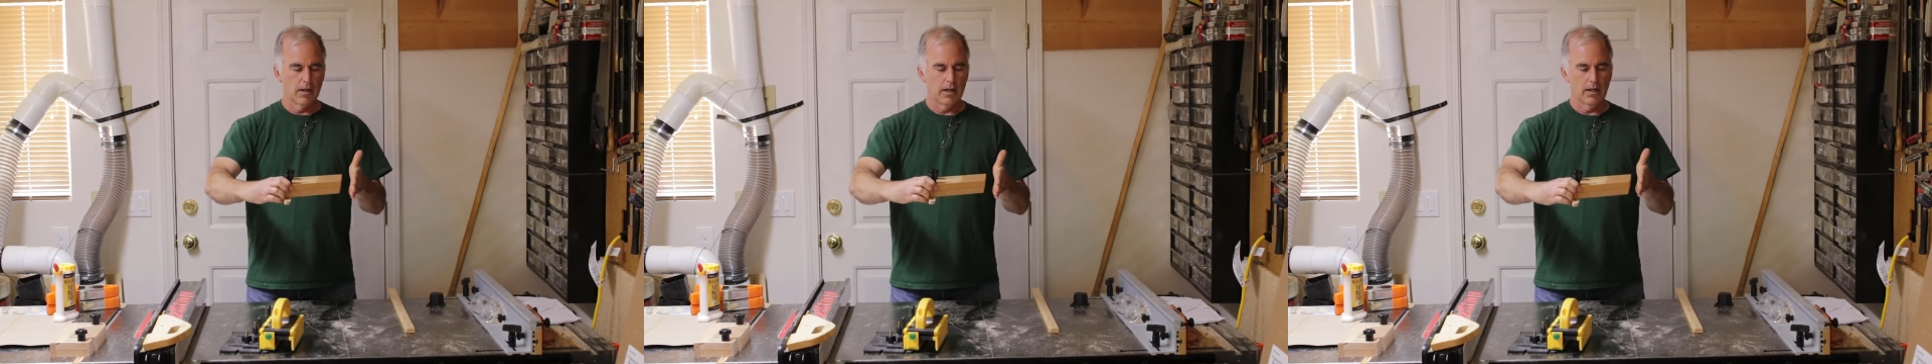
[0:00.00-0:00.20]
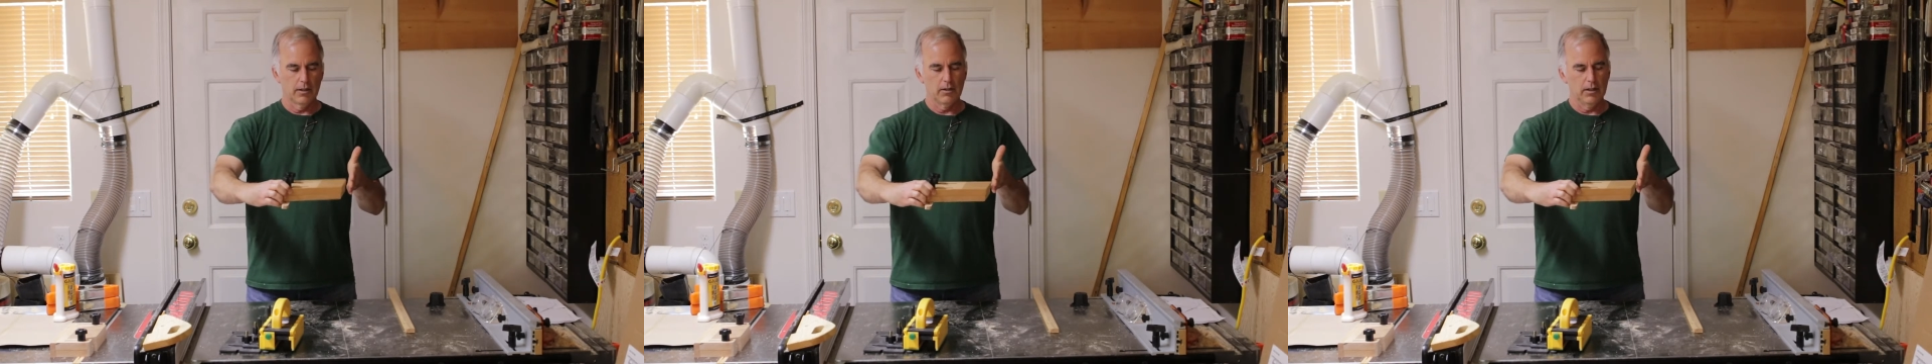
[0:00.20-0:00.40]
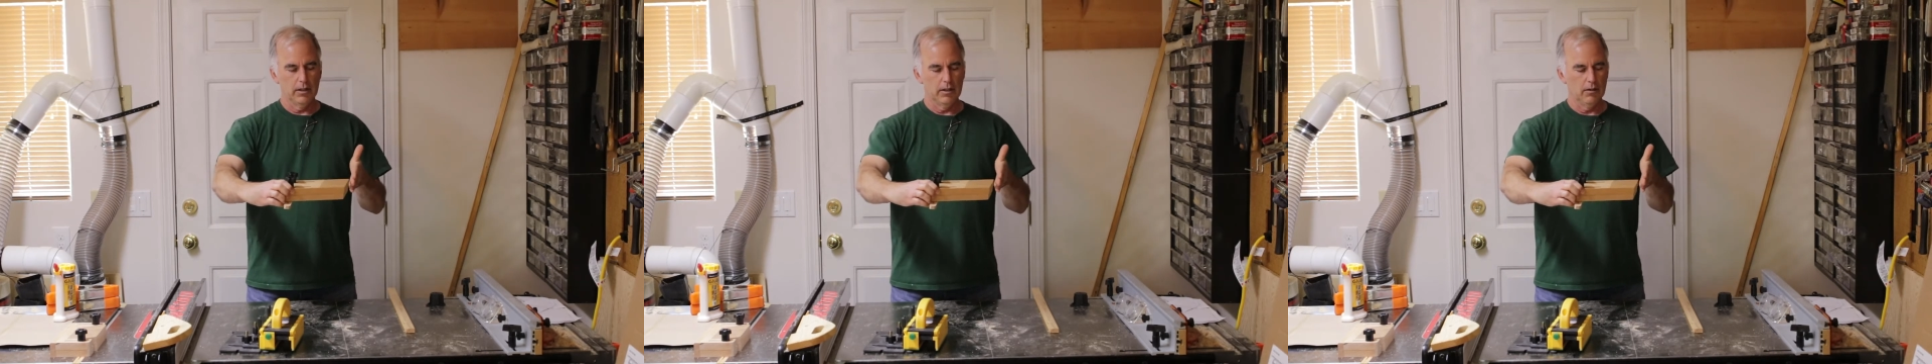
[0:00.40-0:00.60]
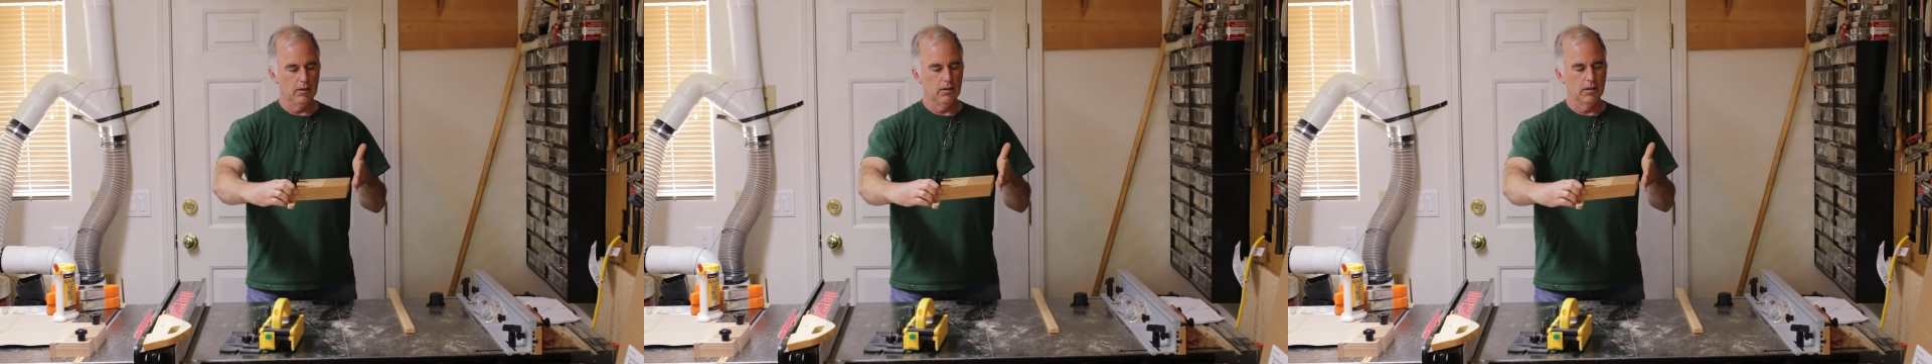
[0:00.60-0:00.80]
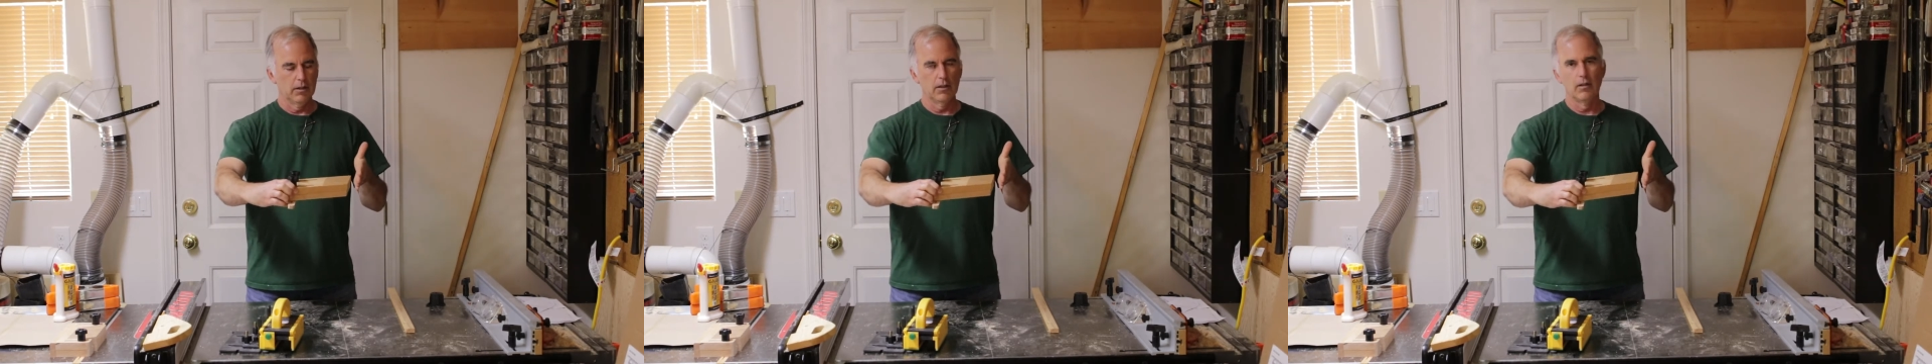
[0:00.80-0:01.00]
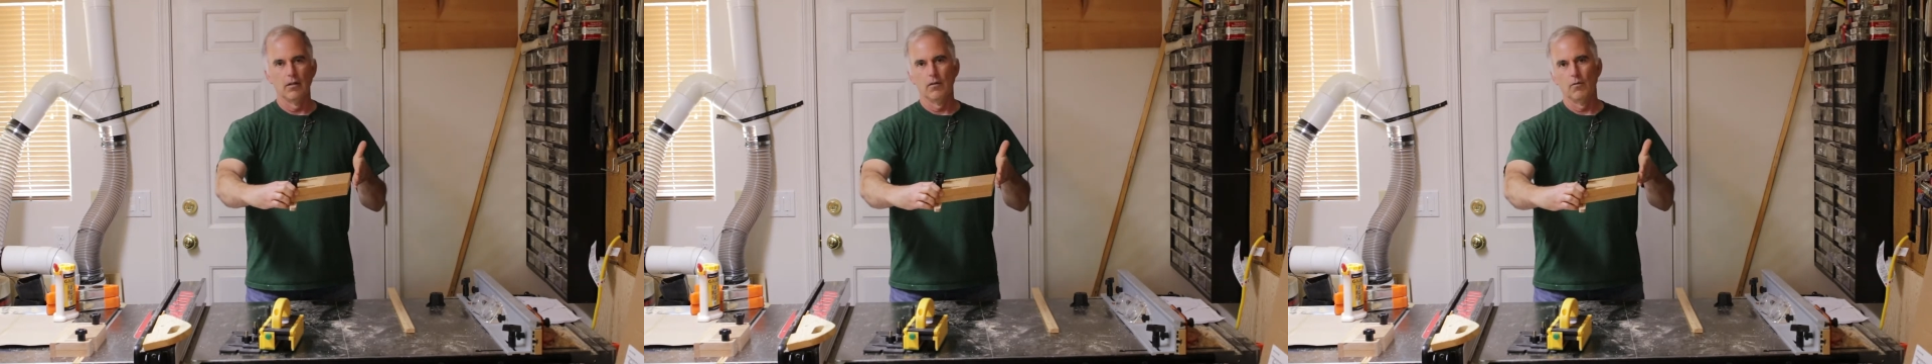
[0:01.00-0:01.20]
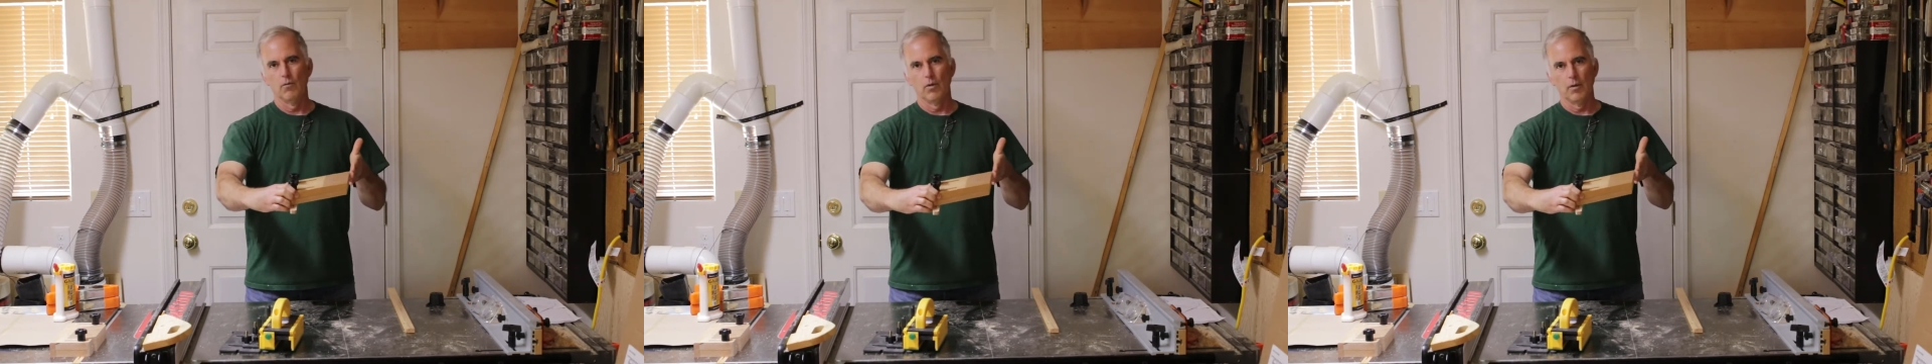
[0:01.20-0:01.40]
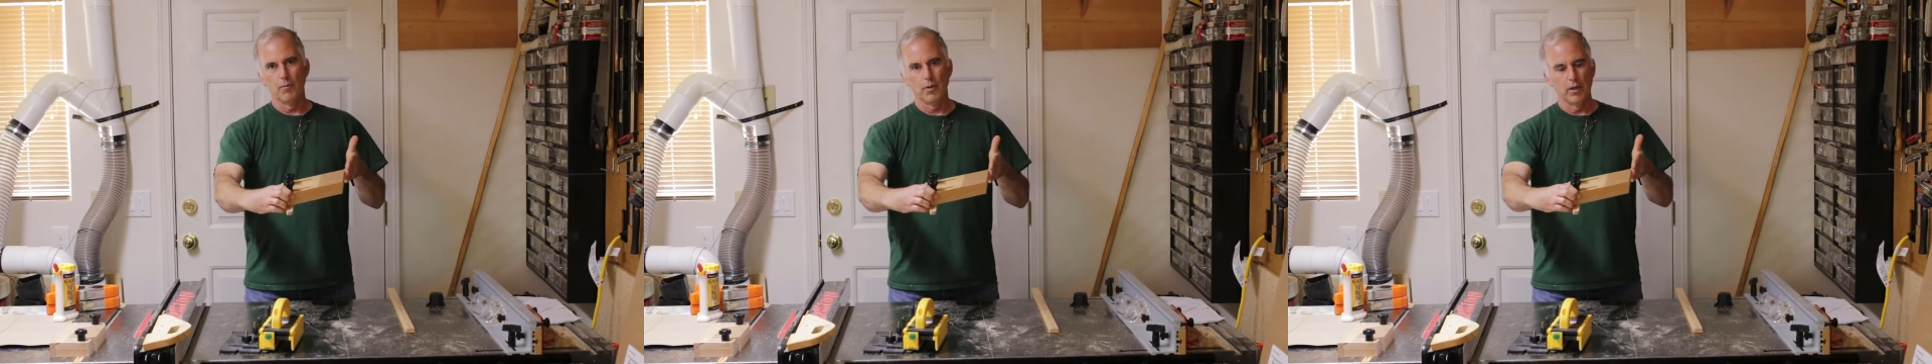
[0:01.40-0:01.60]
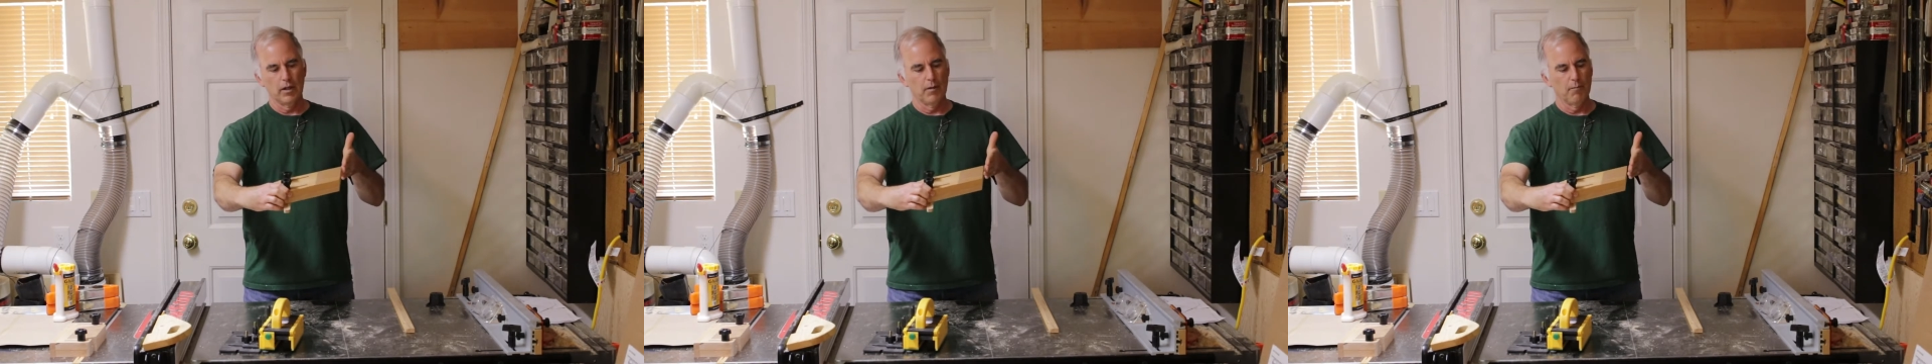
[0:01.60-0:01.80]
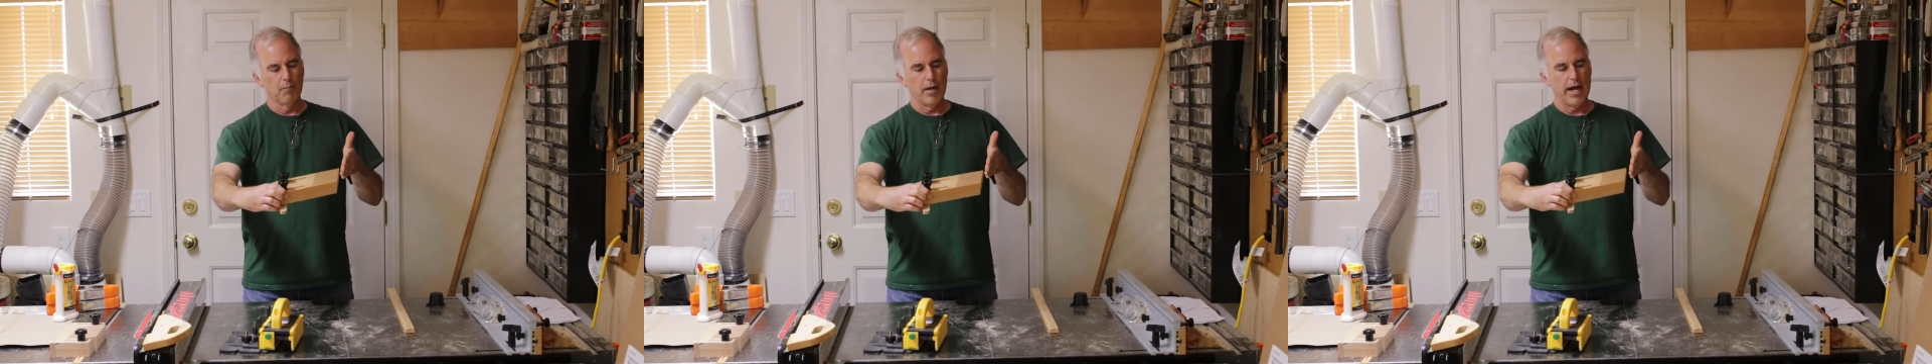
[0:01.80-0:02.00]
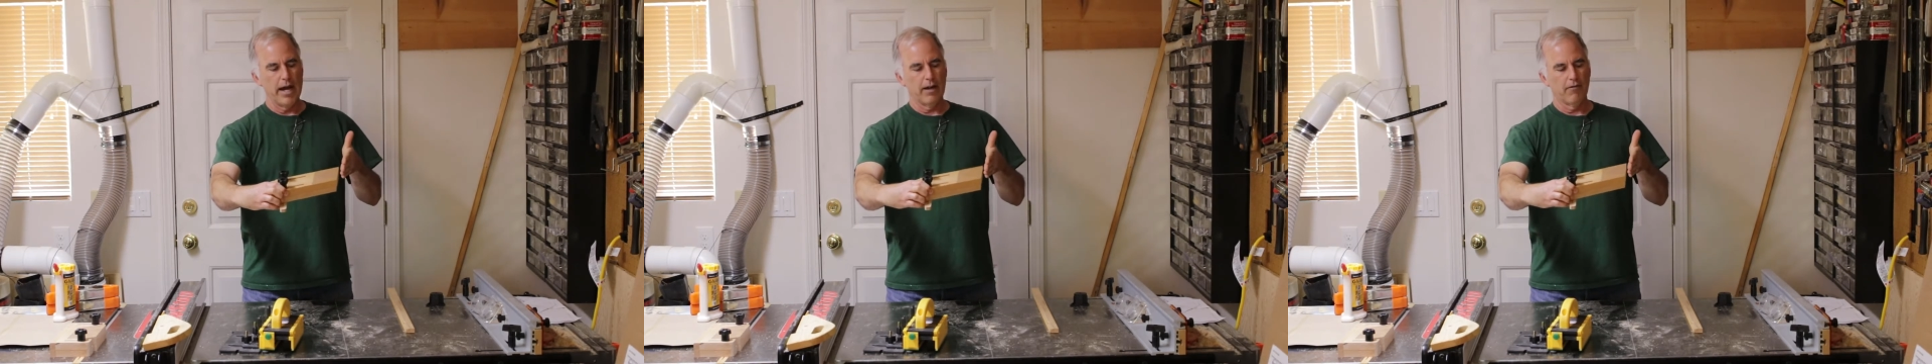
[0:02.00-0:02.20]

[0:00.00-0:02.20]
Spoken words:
Actually, you want to put it back